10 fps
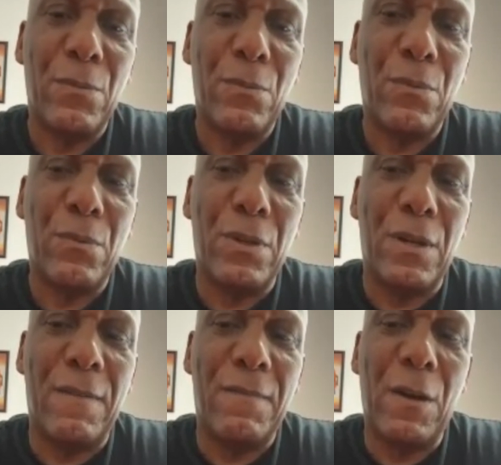You know,
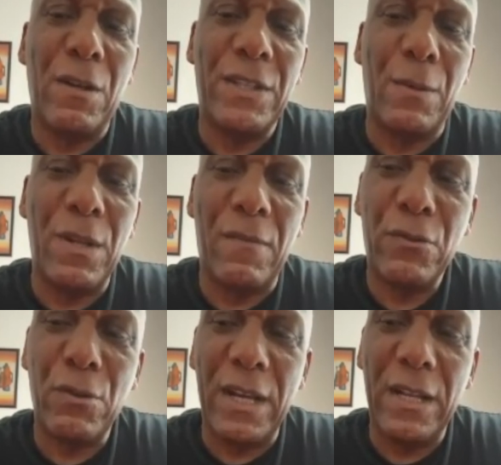I've noticed that when I've
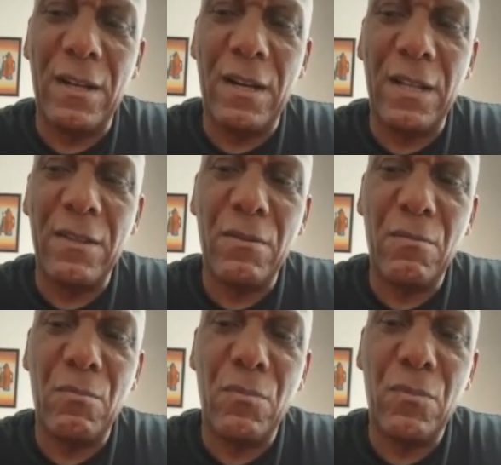trained like
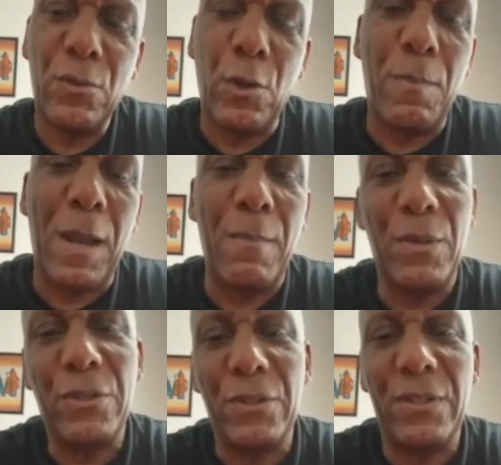top
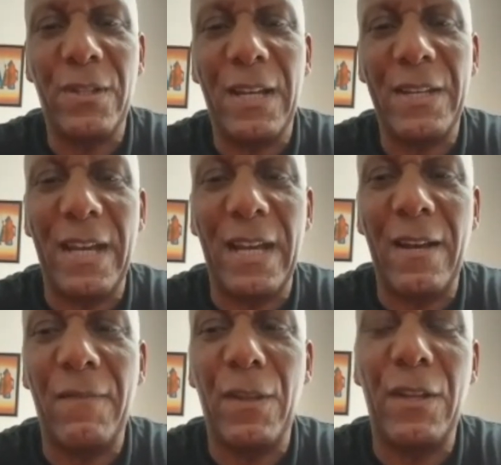amateurs like that,
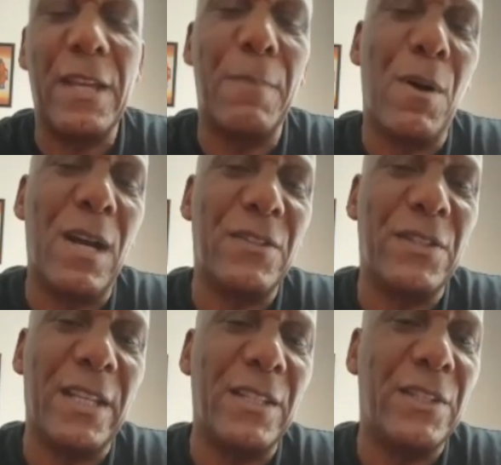I've not their
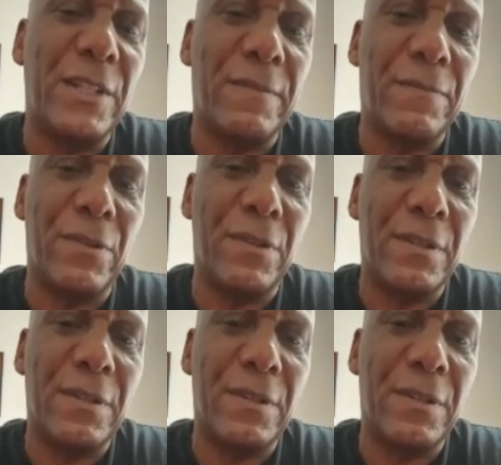mindset is different.